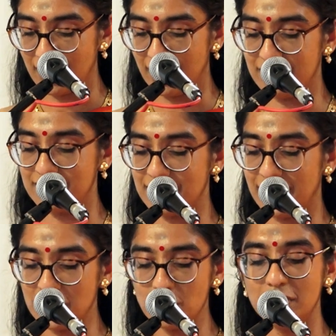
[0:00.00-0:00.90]
And
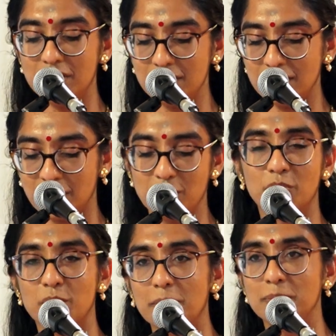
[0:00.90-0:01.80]
anyone who
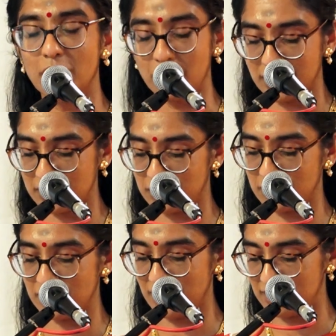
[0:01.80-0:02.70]
grew up going
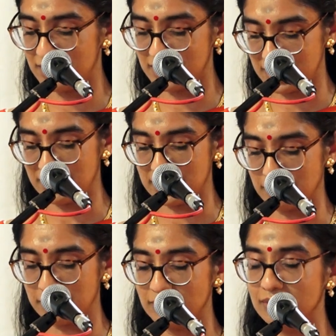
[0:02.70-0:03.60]
to the London Sivan
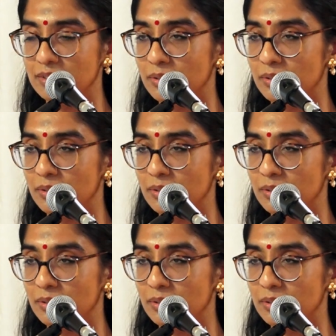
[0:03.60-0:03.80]
Temple